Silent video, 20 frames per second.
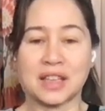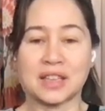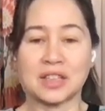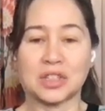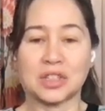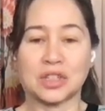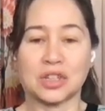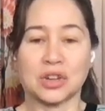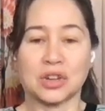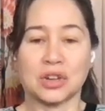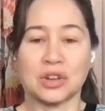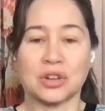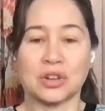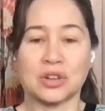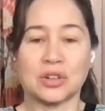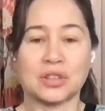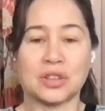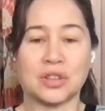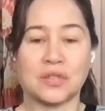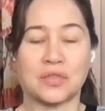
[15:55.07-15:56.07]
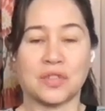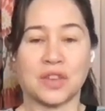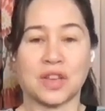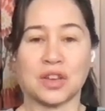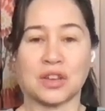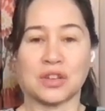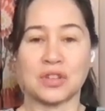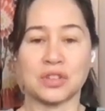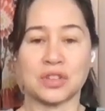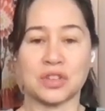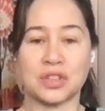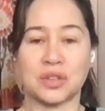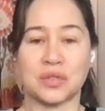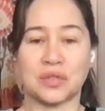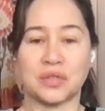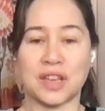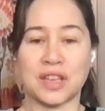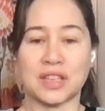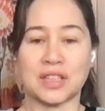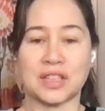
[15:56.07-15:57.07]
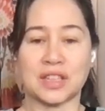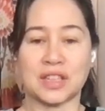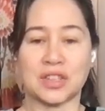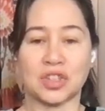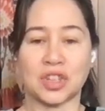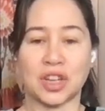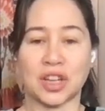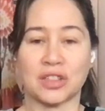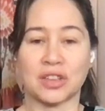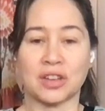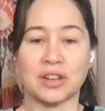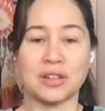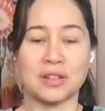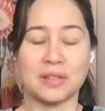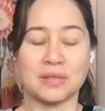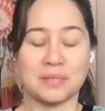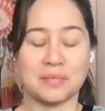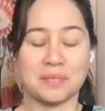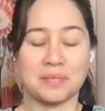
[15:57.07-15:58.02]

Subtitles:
and turn the fingers to face each other.